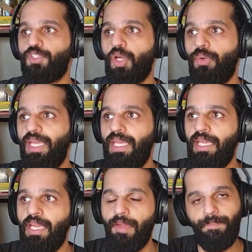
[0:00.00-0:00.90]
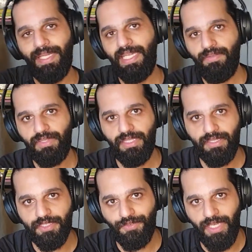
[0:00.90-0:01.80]
So he believed in
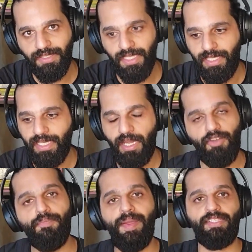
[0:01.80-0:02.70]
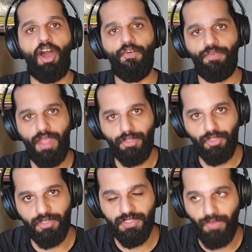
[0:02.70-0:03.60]
the Sphinx, and he kind of made offering
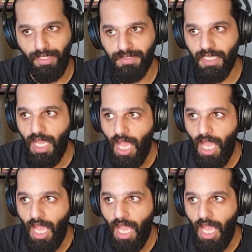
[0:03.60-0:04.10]
to the Sphinx.